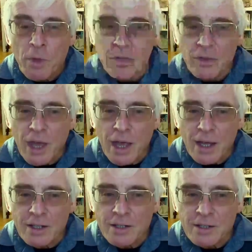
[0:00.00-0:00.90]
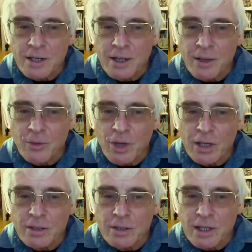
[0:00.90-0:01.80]
that uh, they
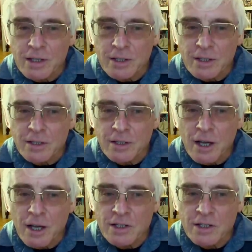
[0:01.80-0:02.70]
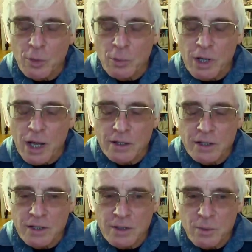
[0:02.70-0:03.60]
they did isotope
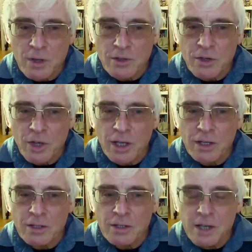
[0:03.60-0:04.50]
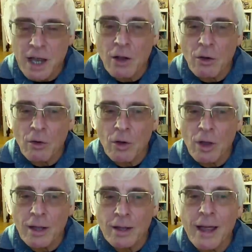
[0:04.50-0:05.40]
analysis as well, so they can tell
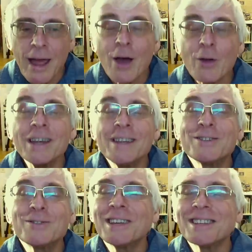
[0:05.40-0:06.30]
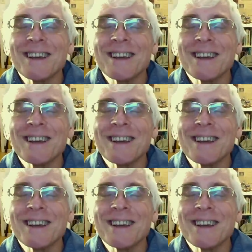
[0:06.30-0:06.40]
uh, how they do this.